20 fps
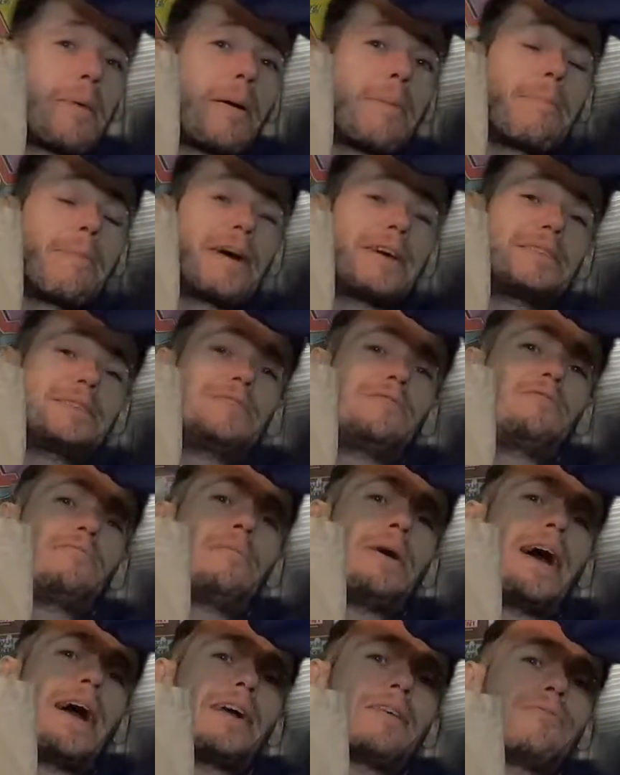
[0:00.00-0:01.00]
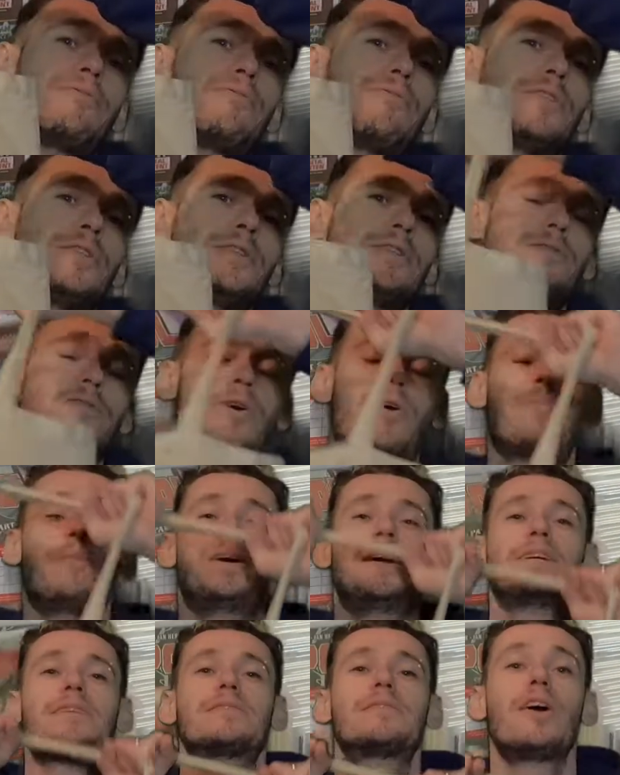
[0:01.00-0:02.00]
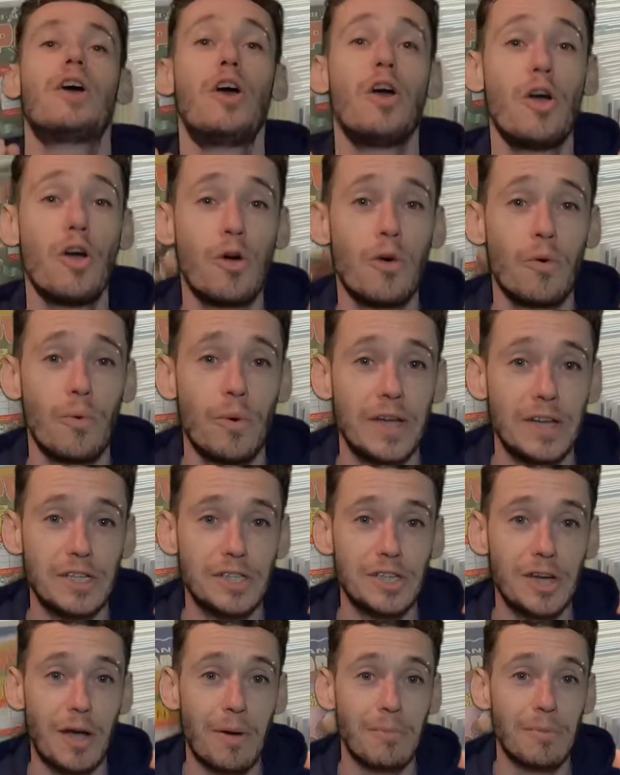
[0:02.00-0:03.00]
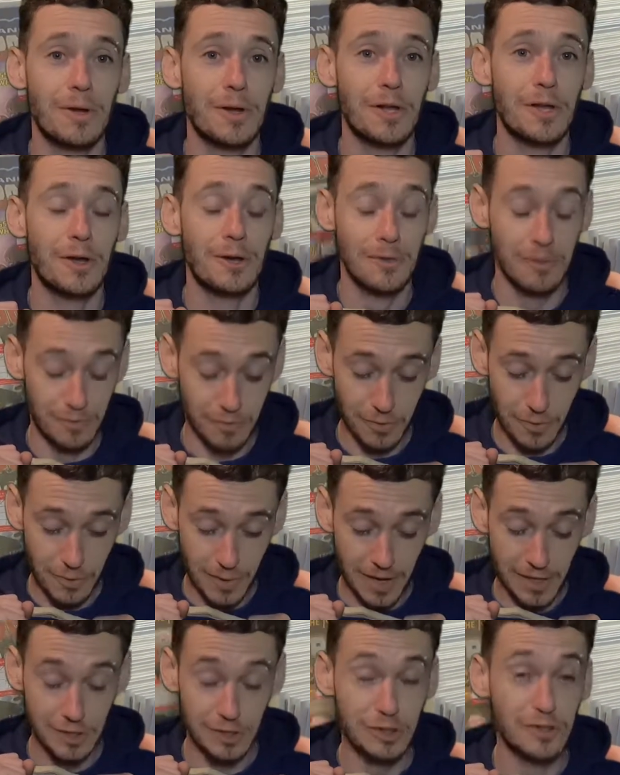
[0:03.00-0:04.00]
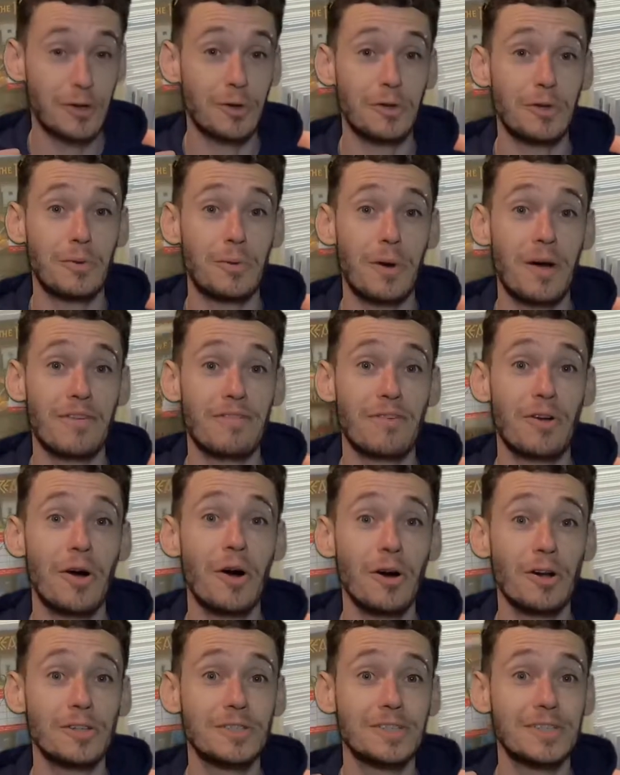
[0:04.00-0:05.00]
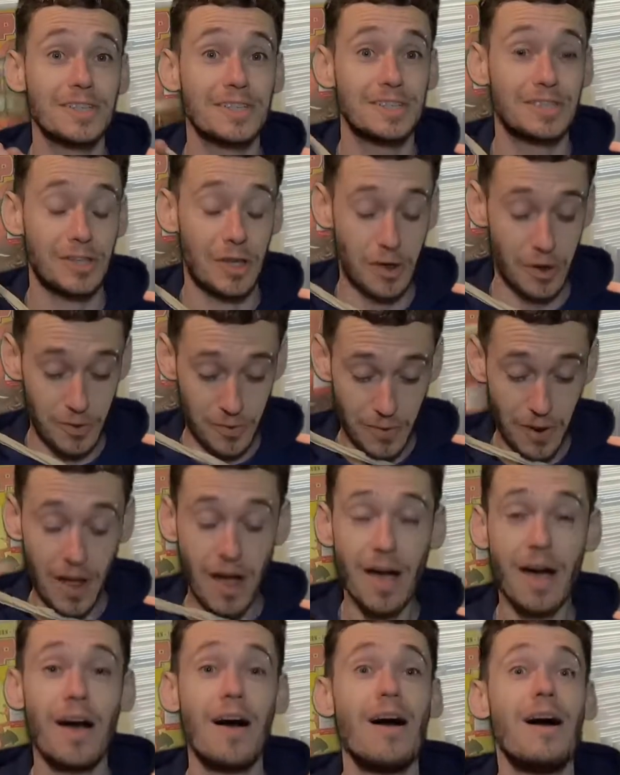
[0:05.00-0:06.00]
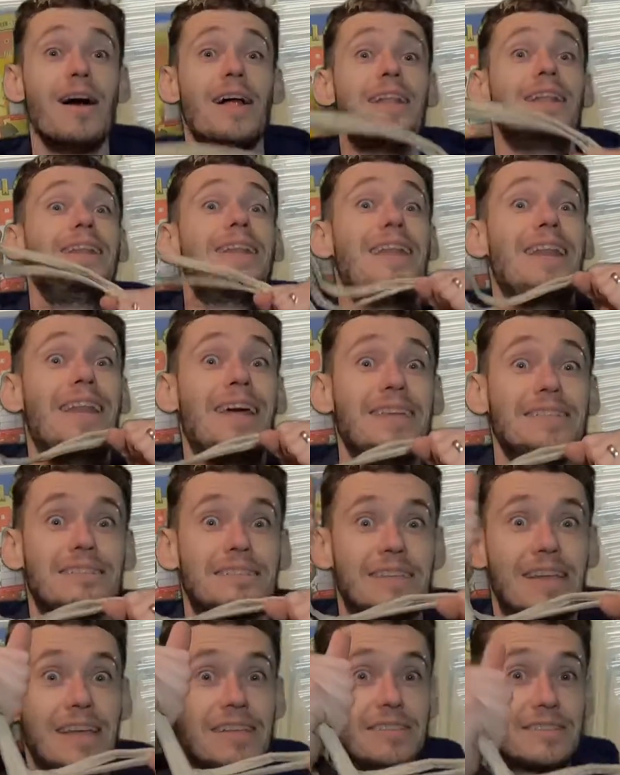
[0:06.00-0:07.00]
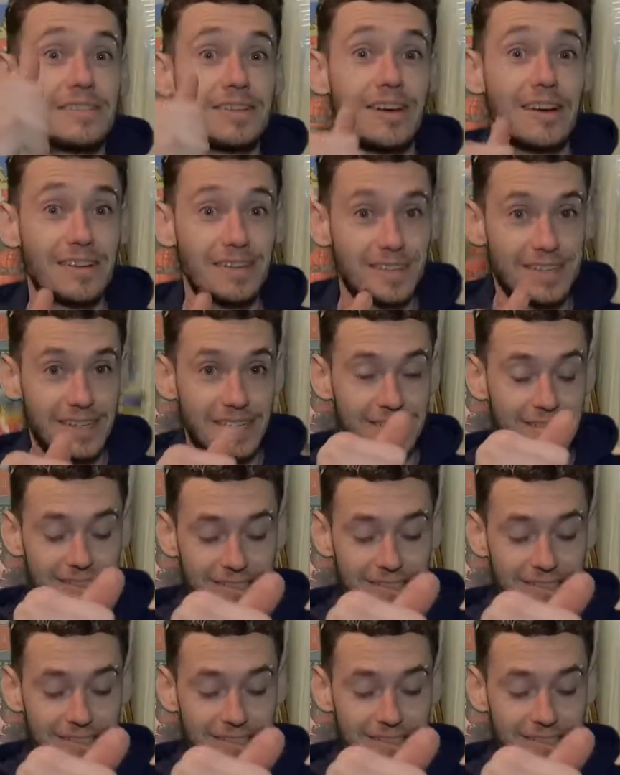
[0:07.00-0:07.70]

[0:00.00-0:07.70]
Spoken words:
a massive bag full of comics, which I'm going to go through and show you what I've got. So let's get started.